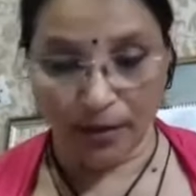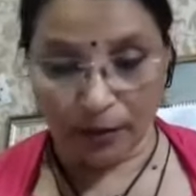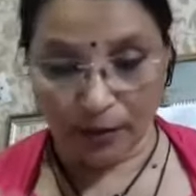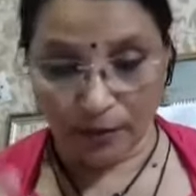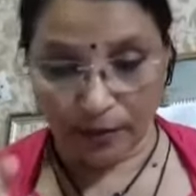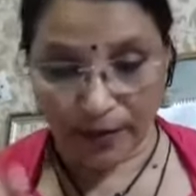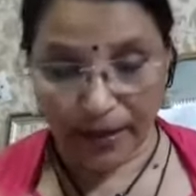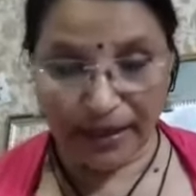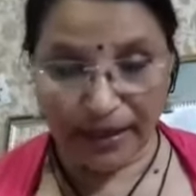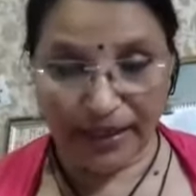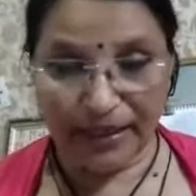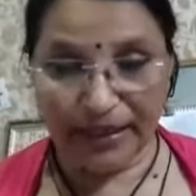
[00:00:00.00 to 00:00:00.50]

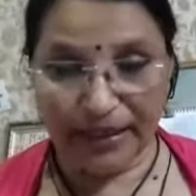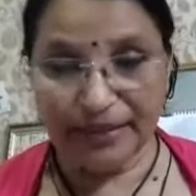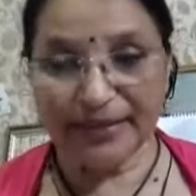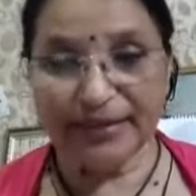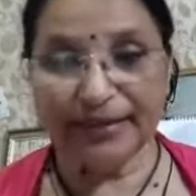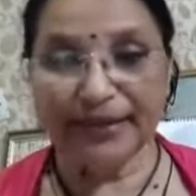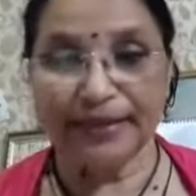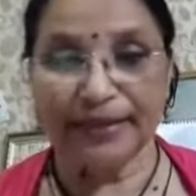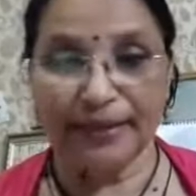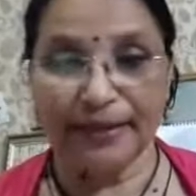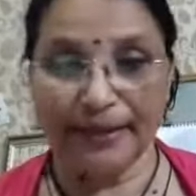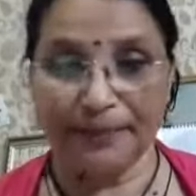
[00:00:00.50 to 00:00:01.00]
When in
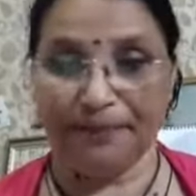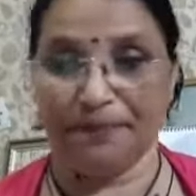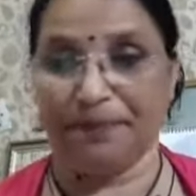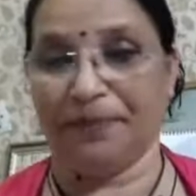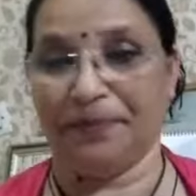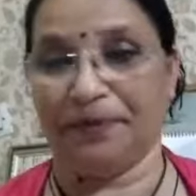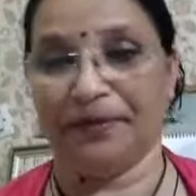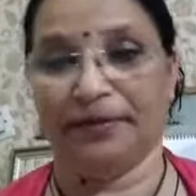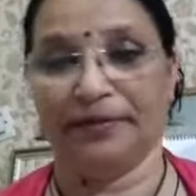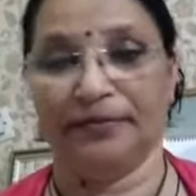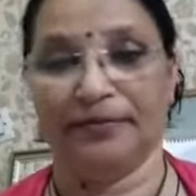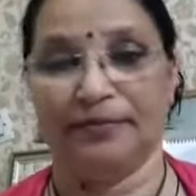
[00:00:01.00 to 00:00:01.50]
the deep
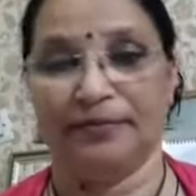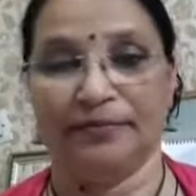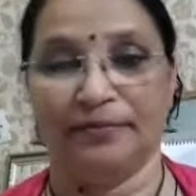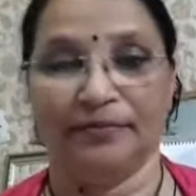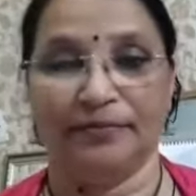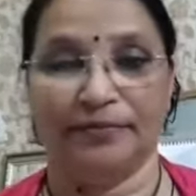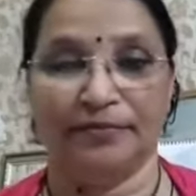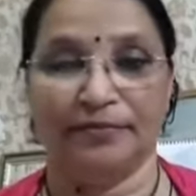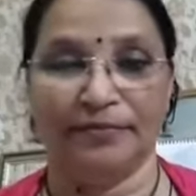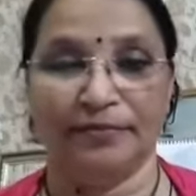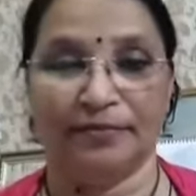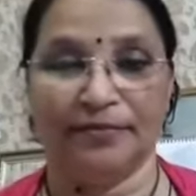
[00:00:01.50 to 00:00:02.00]

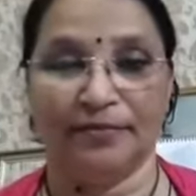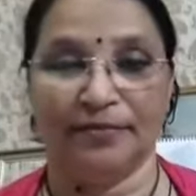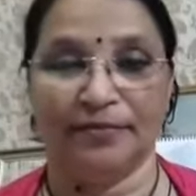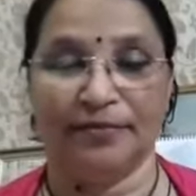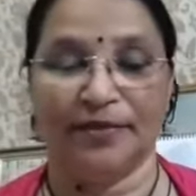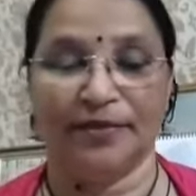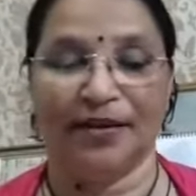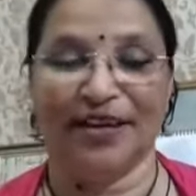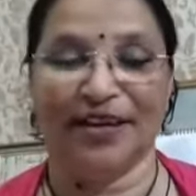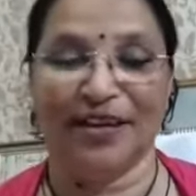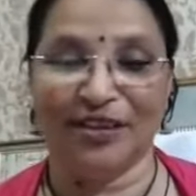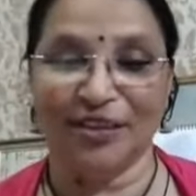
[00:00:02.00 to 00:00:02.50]

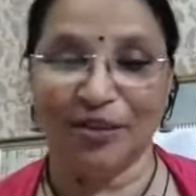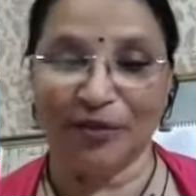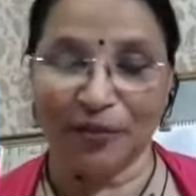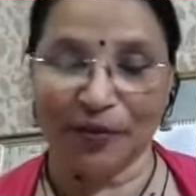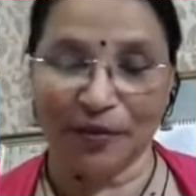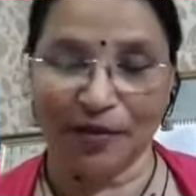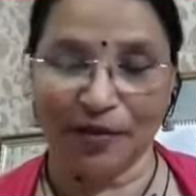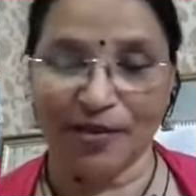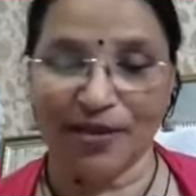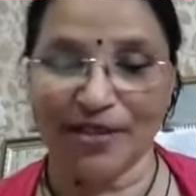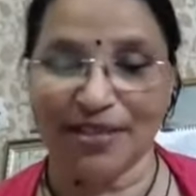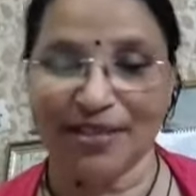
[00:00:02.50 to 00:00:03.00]
in the
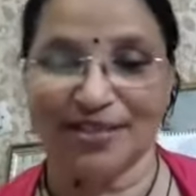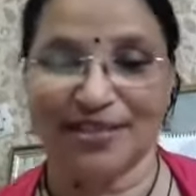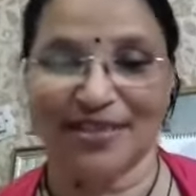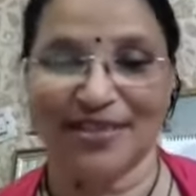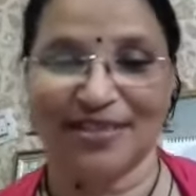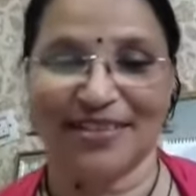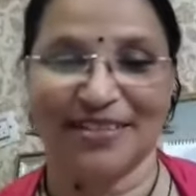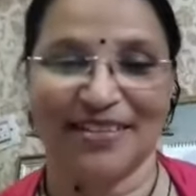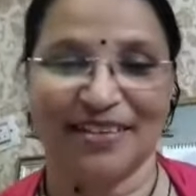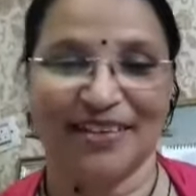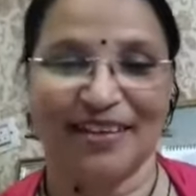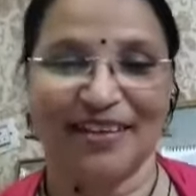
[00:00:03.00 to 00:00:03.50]

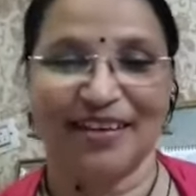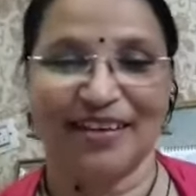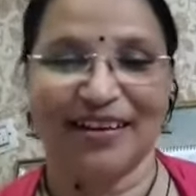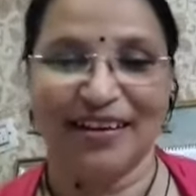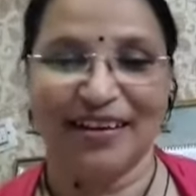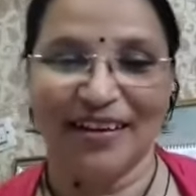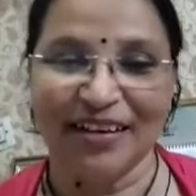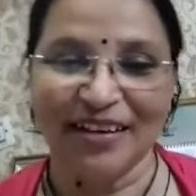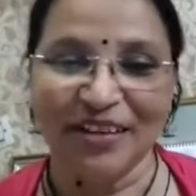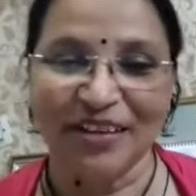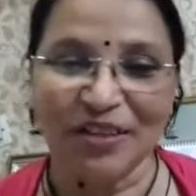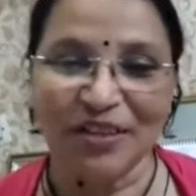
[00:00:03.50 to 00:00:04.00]
process,
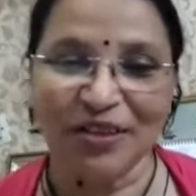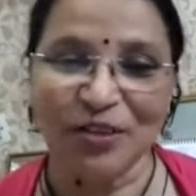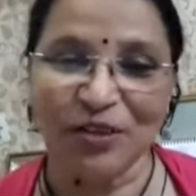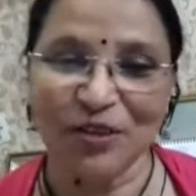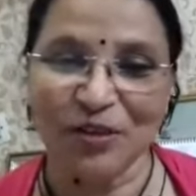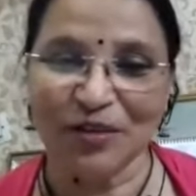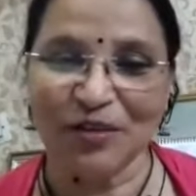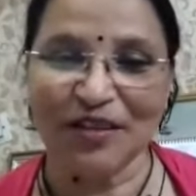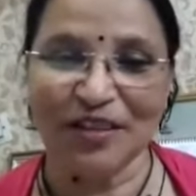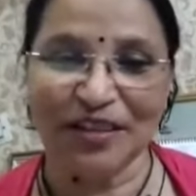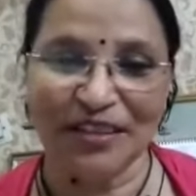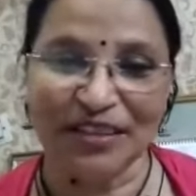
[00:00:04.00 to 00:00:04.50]
you
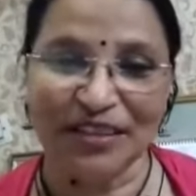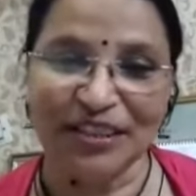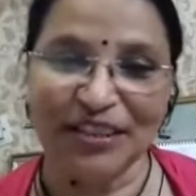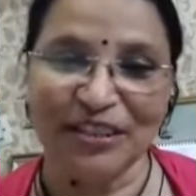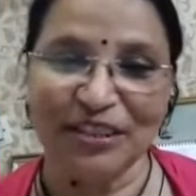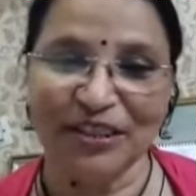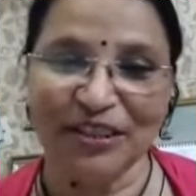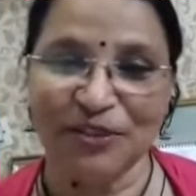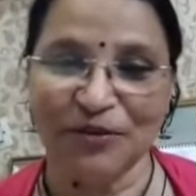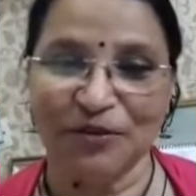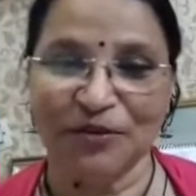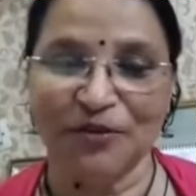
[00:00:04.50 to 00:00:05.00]
should
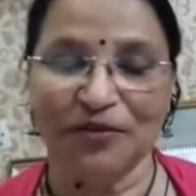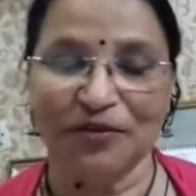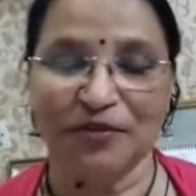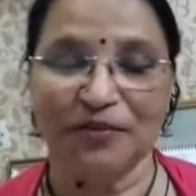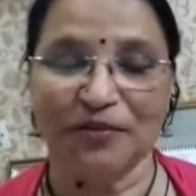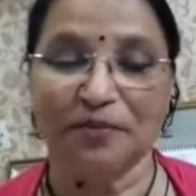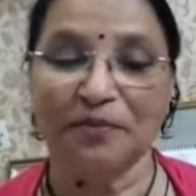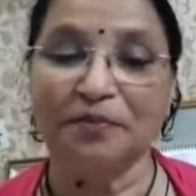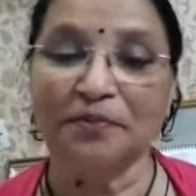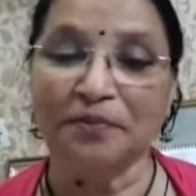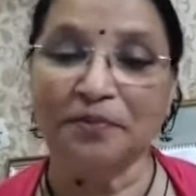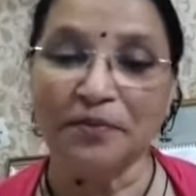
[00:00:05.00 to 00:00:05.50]
continue
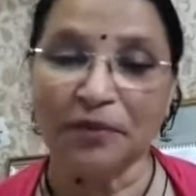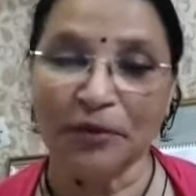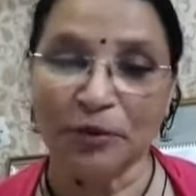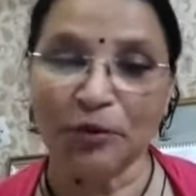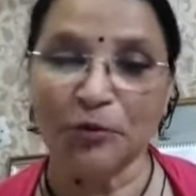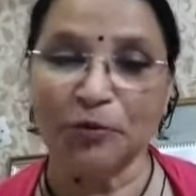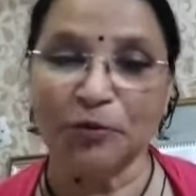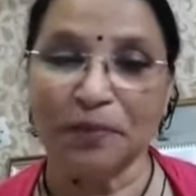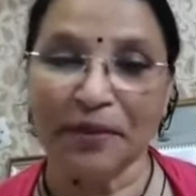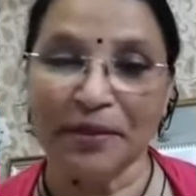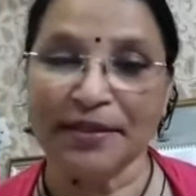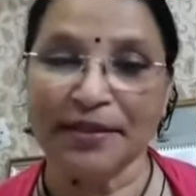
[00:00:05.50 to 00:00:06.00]

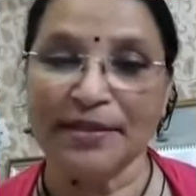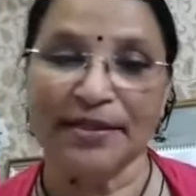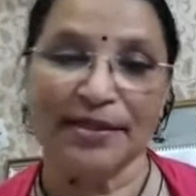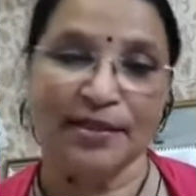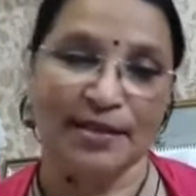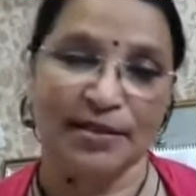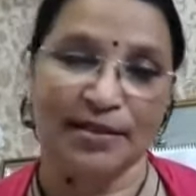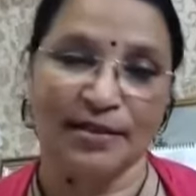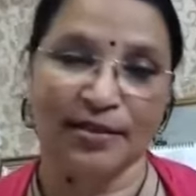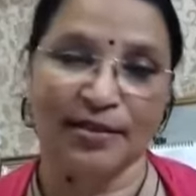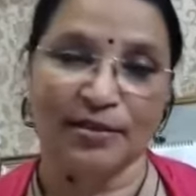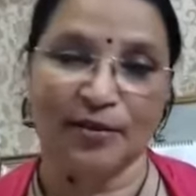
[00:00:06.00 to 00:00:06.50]
to
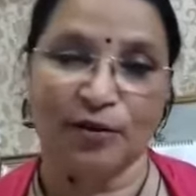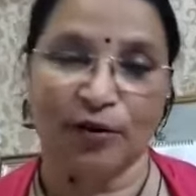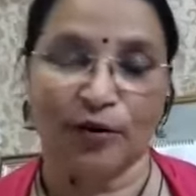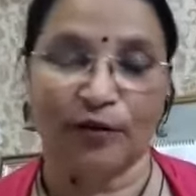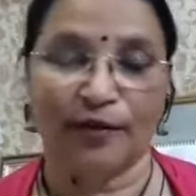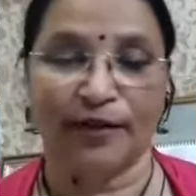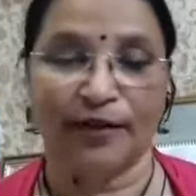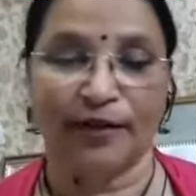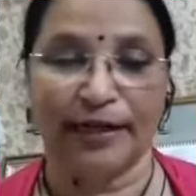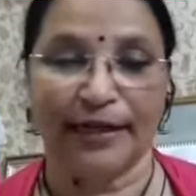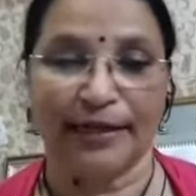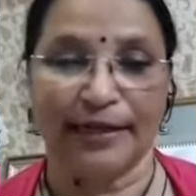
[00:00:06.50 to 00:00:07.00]
persist
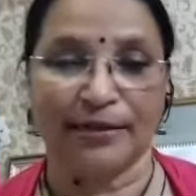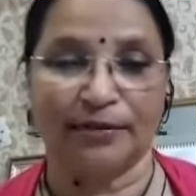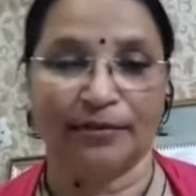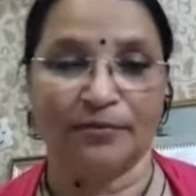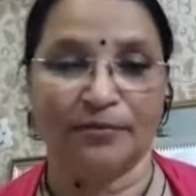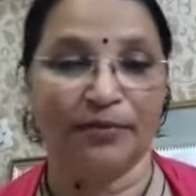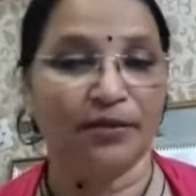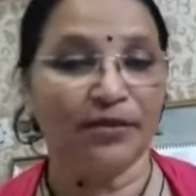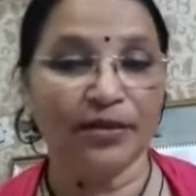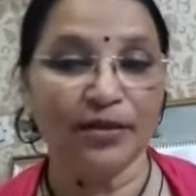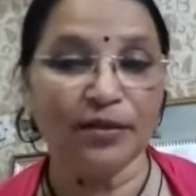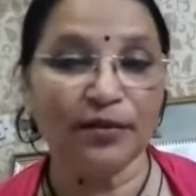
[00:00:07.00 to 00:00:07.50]
on that,
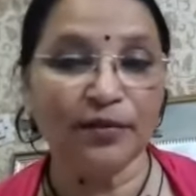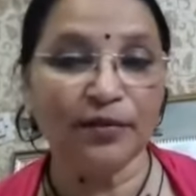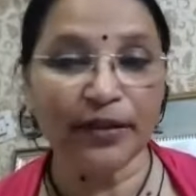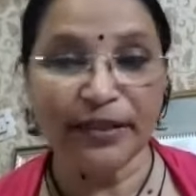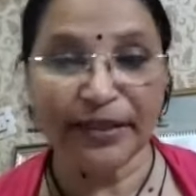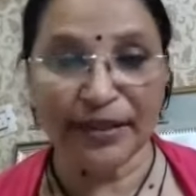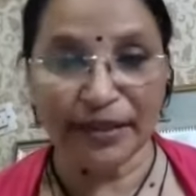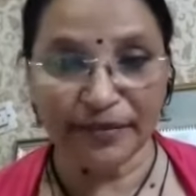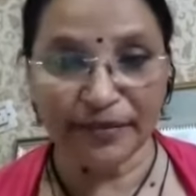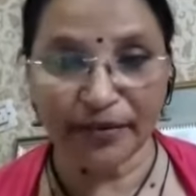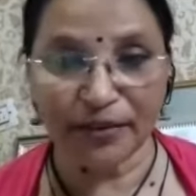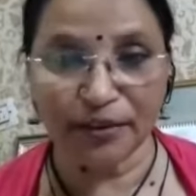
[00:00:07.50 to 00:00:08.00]
because you will
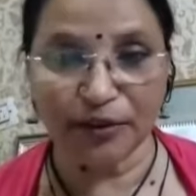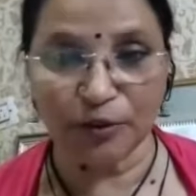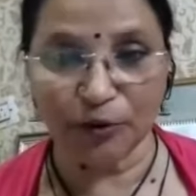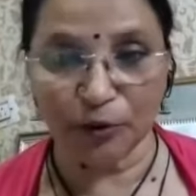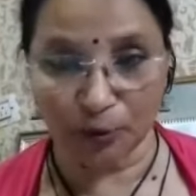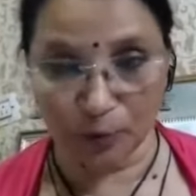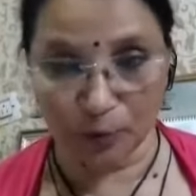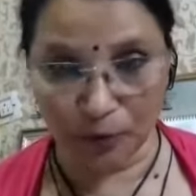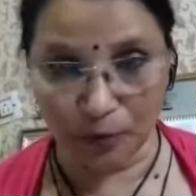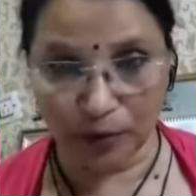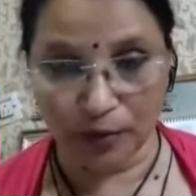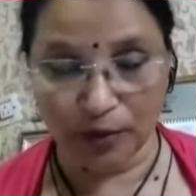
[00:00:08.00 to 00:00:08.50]
never
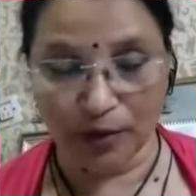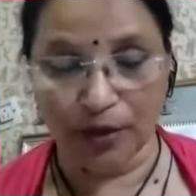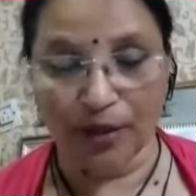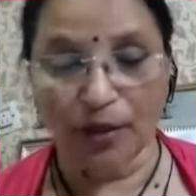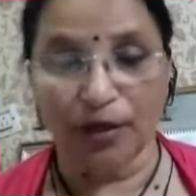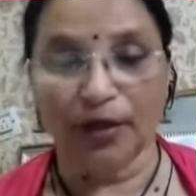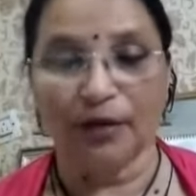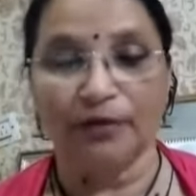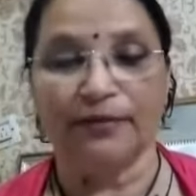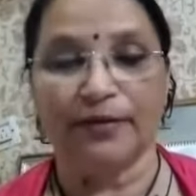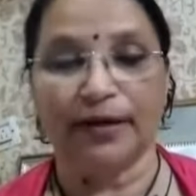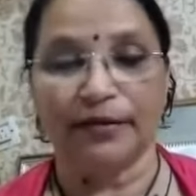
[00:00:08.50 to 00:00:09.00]
know
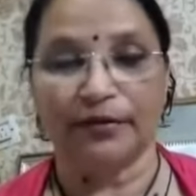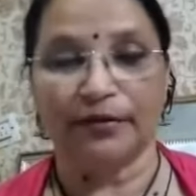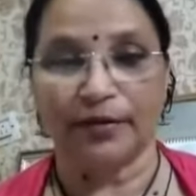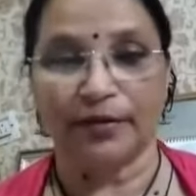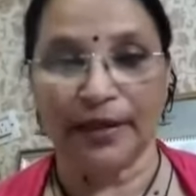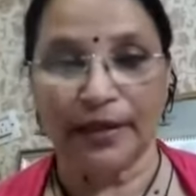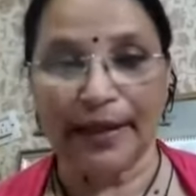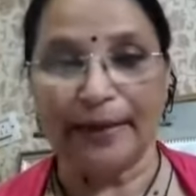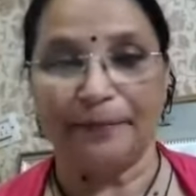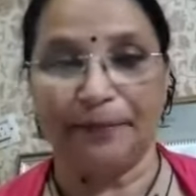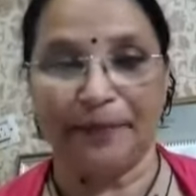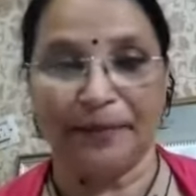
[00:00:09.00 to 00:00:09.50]
what will
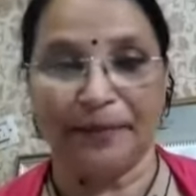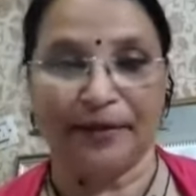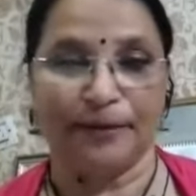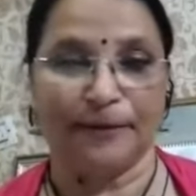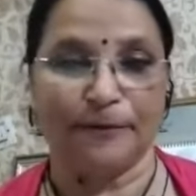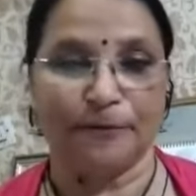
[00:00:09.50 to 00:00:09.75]
happen.